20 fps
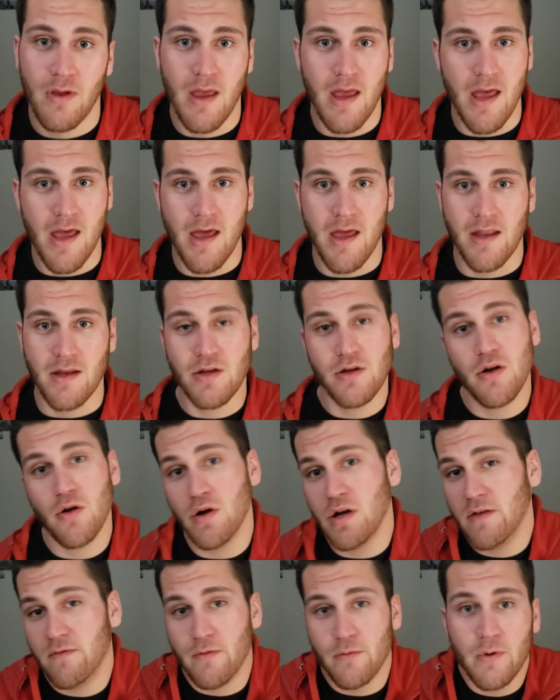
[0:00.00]
and you
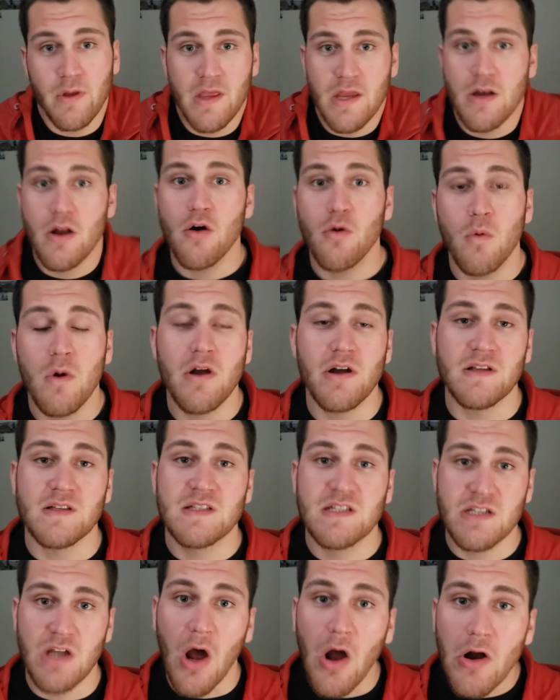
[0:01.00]
don't even really know where to
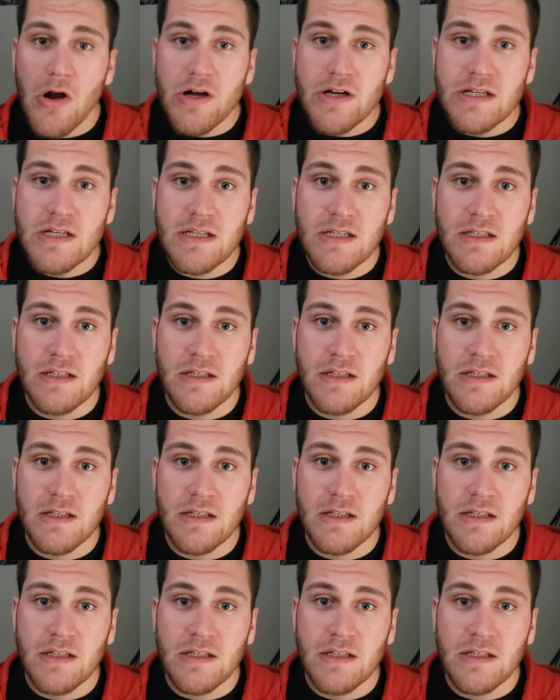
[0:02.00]
start,